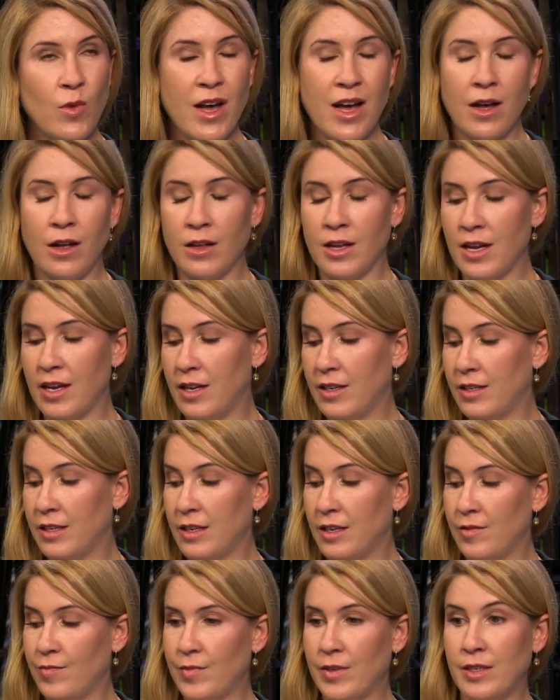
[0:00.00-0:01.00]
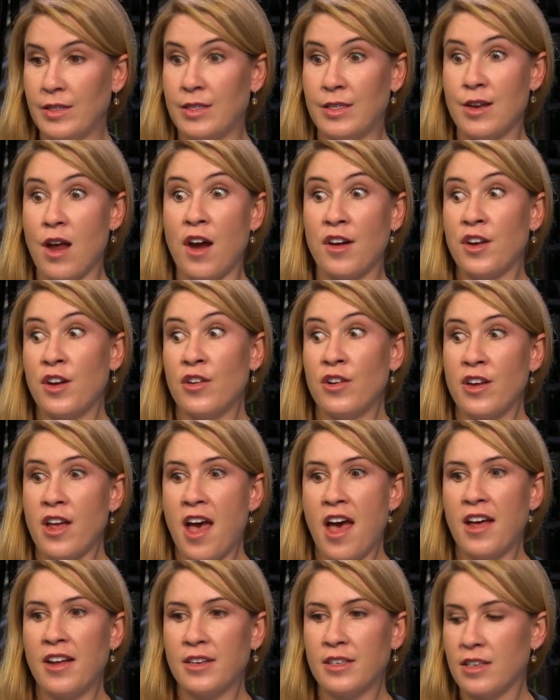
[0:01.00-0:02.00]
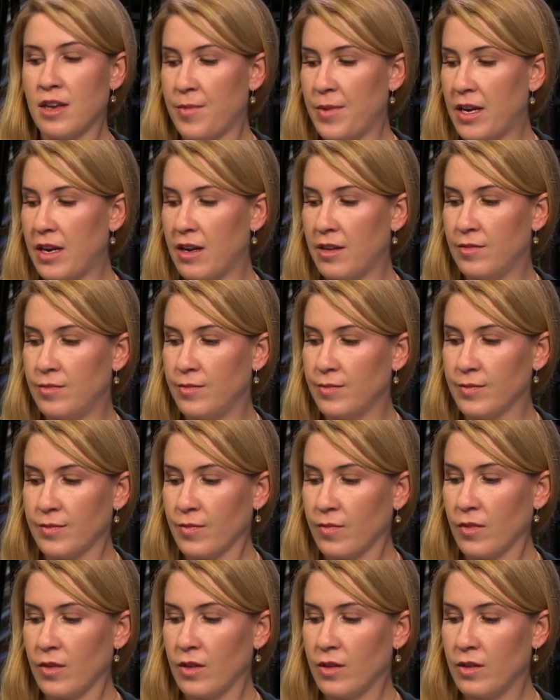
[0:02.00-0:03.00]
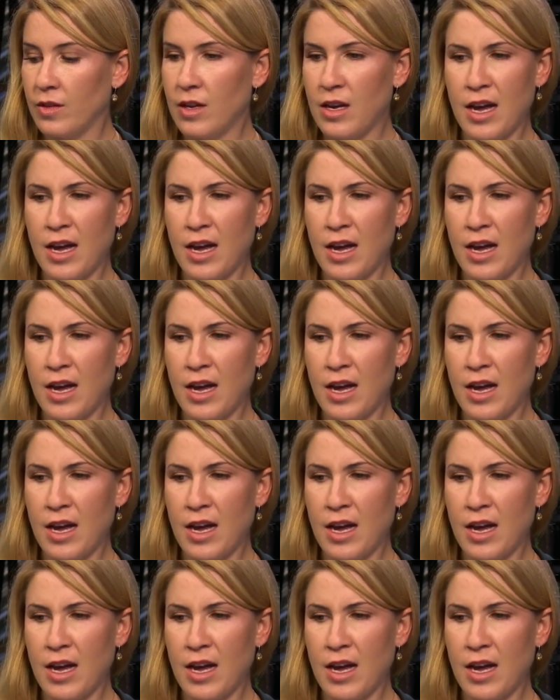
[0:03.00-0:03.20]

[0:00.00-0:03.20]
Well, I, it's not here yet. I mean, I, right.